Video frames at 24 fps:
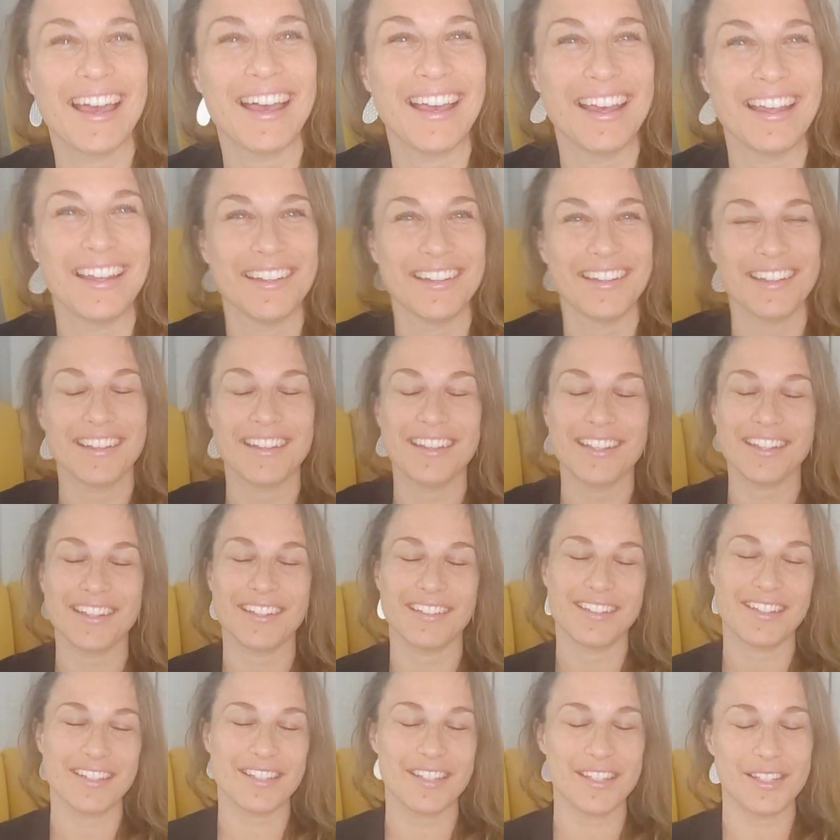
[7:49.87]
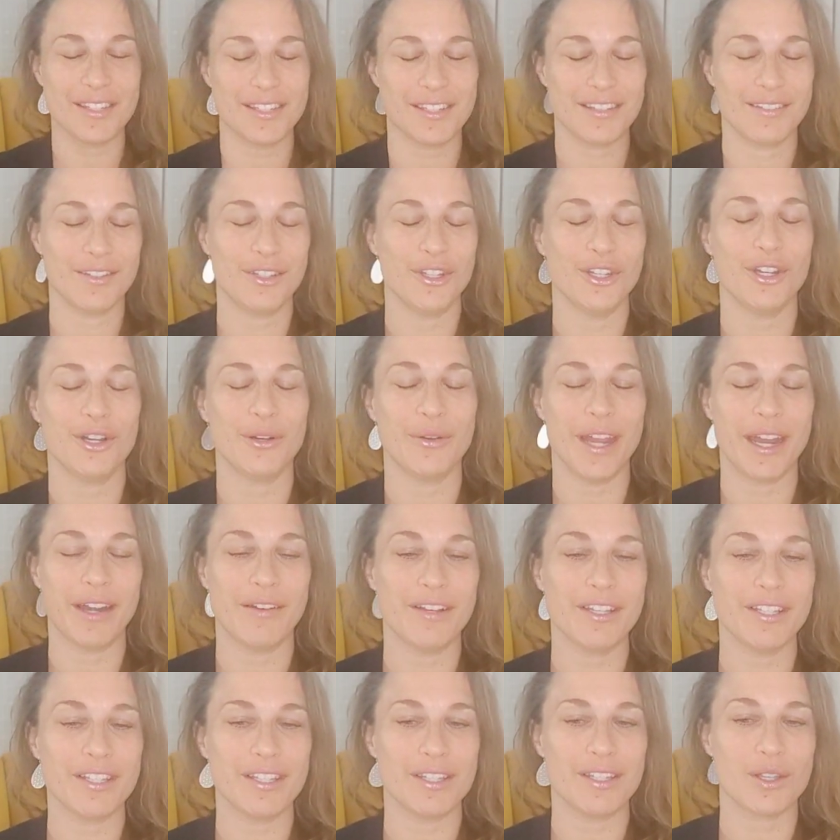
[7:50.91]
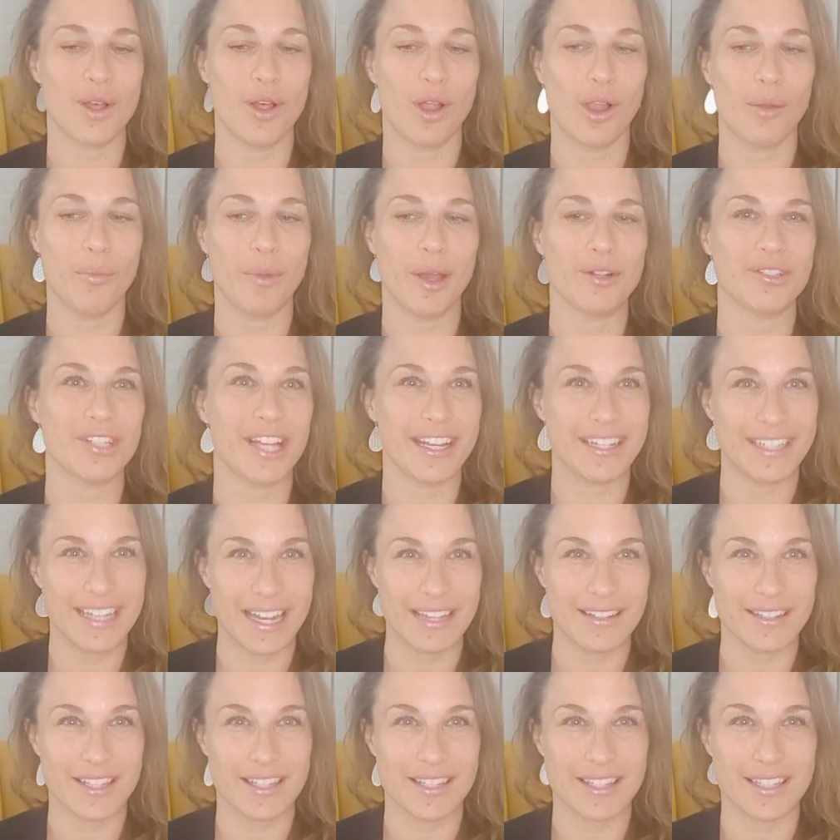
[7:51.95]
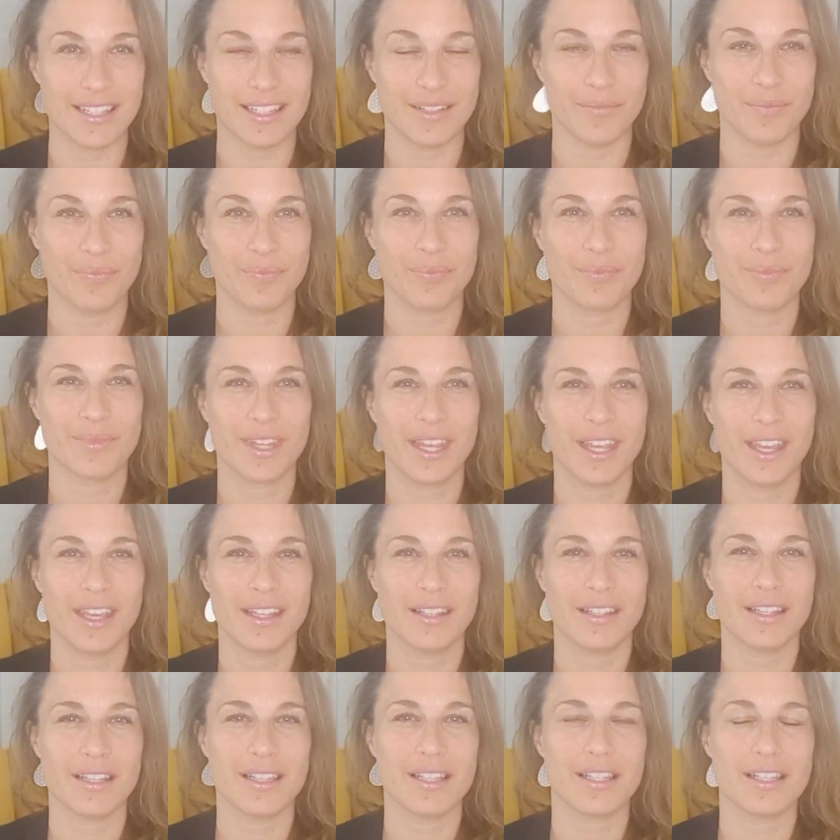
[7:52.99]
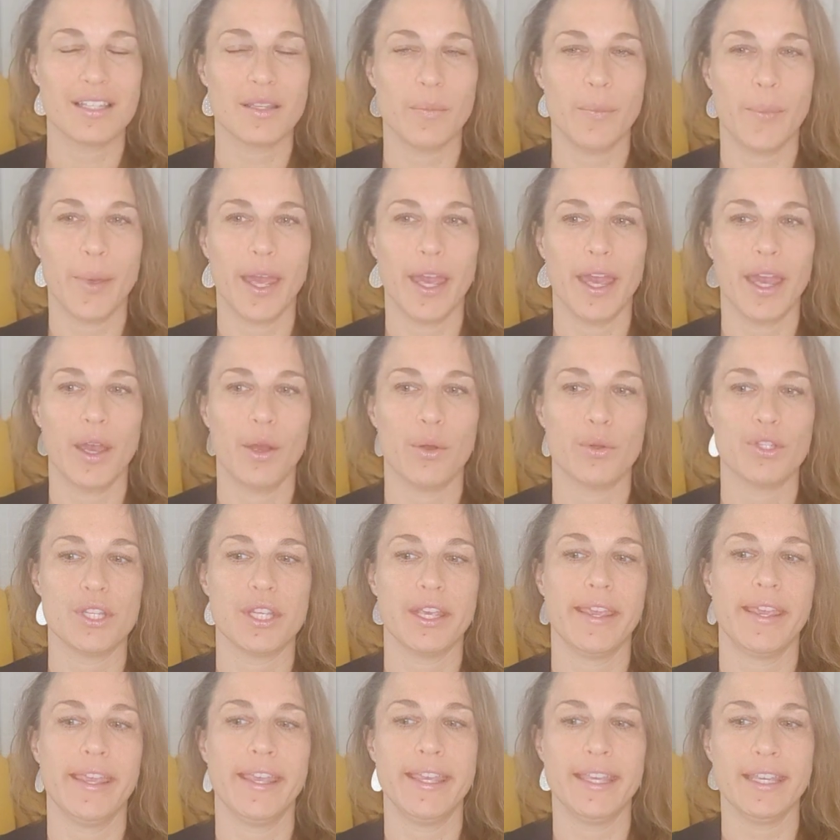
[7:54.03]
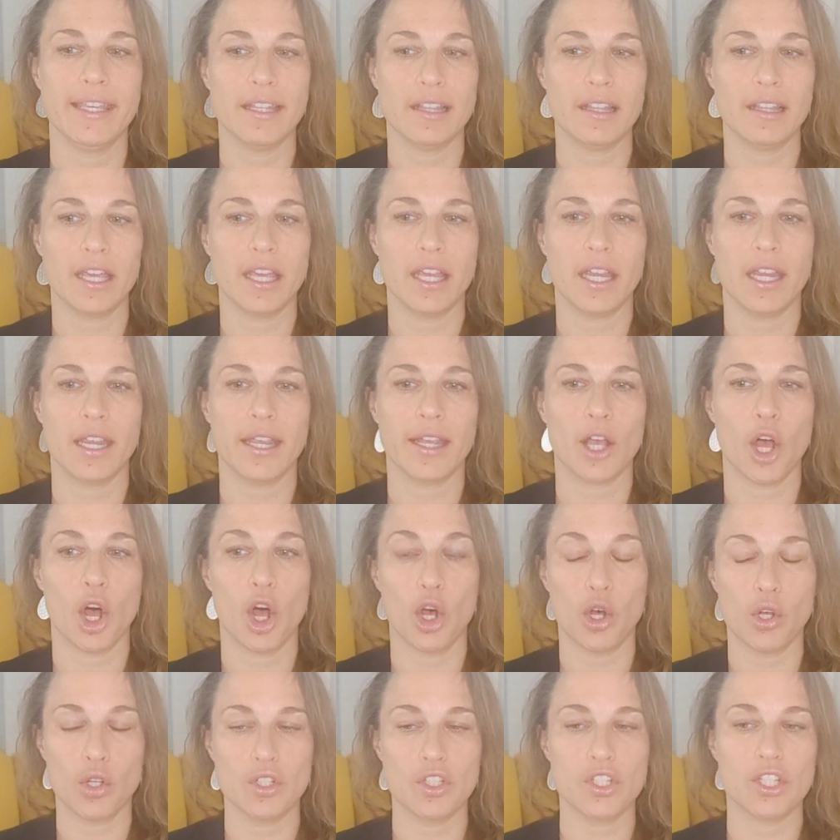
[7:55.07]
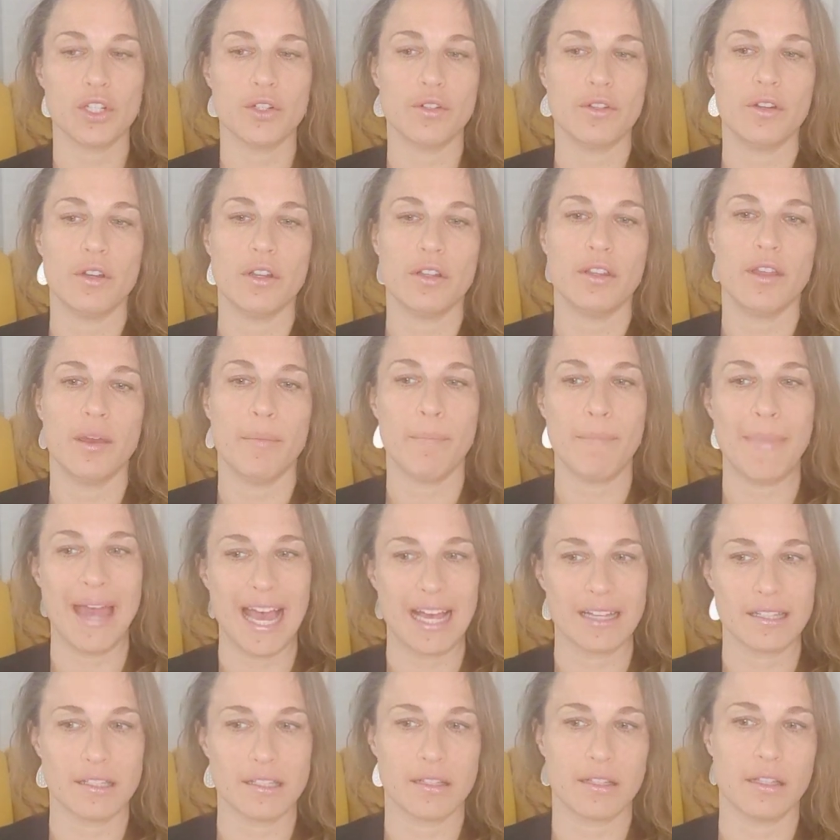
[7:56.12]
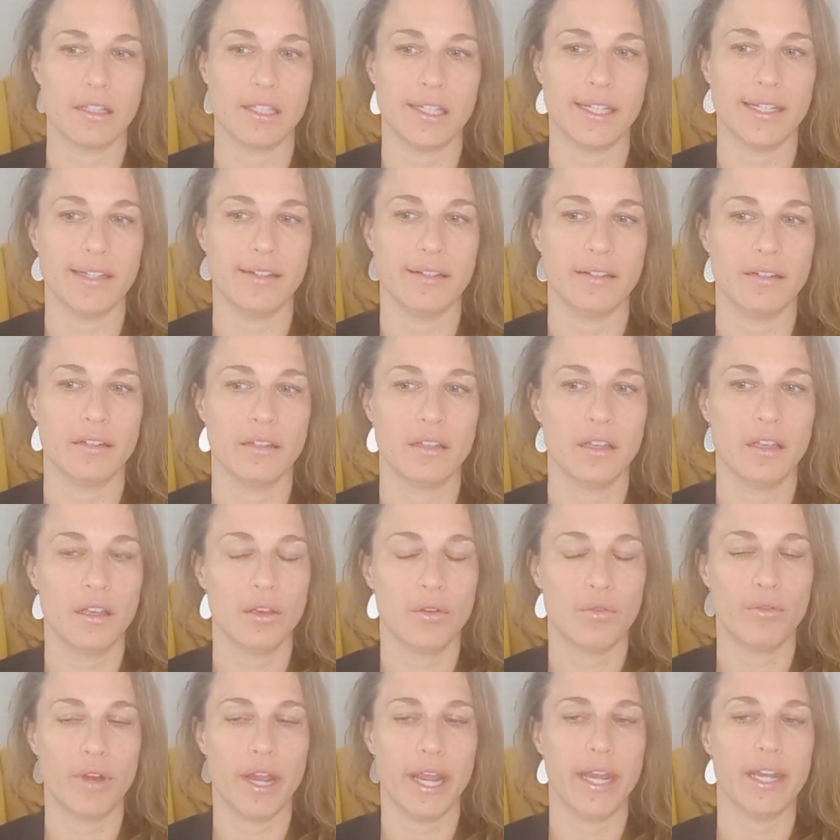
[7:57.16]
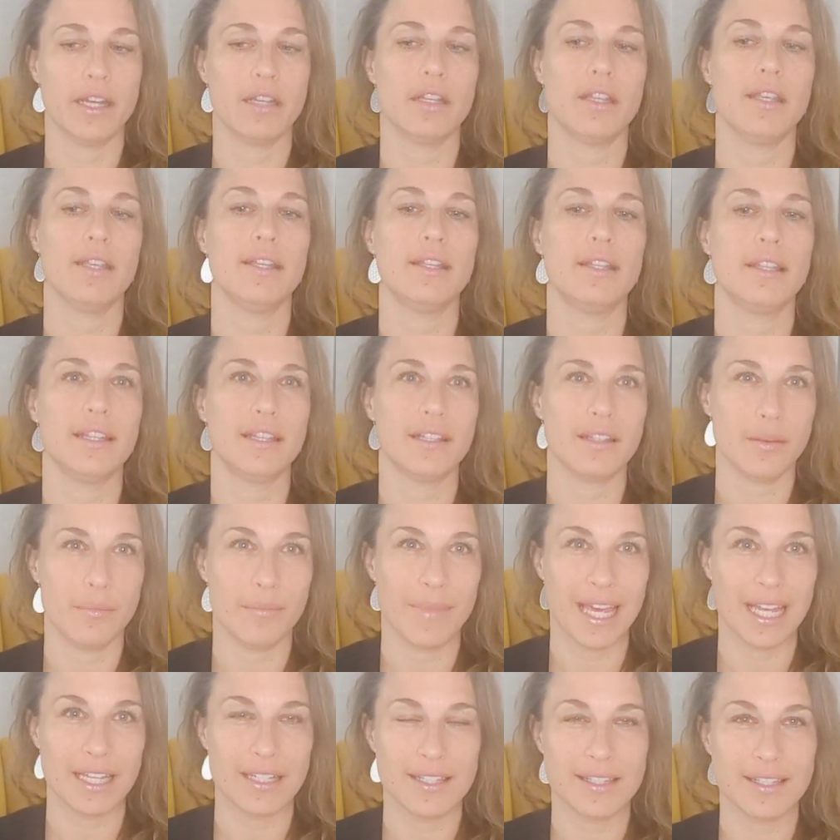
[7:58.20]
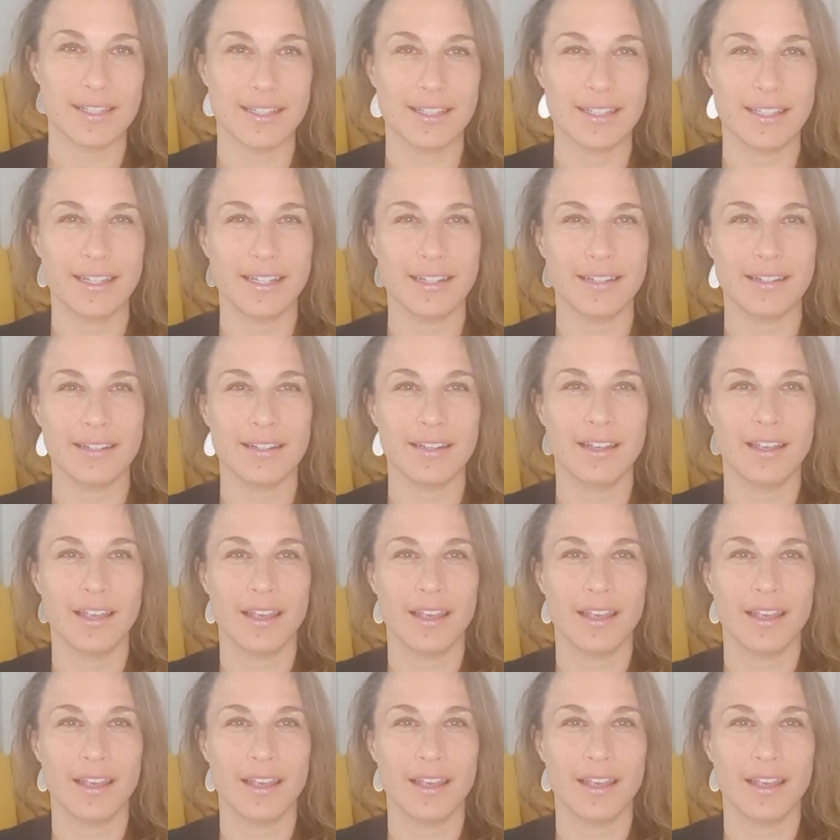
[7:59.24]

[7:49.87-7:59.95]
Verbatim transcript: and this is, you know, Aries is all about identity. This is about healing also the masculine, right? Healing the masculine.